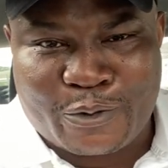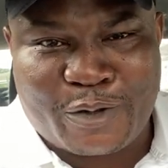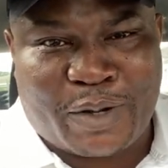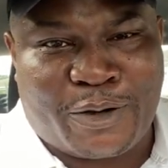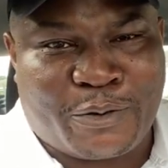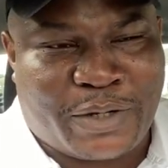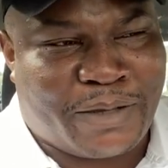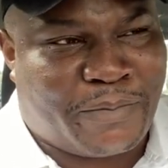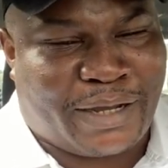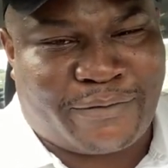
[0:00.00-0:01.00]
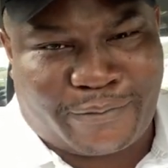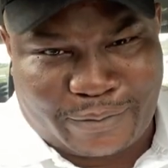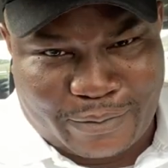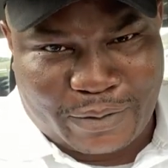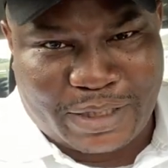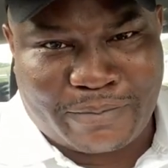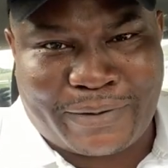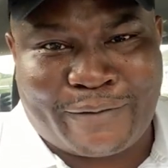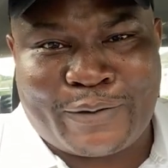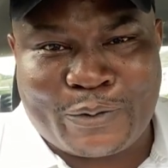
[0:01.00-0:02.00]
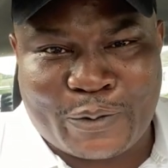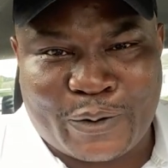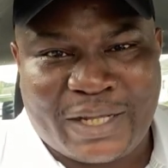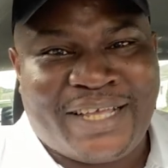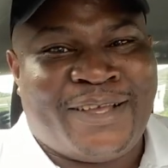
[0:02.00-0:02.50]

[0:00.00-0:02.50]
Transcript: When my uncle came back during the Biafra War,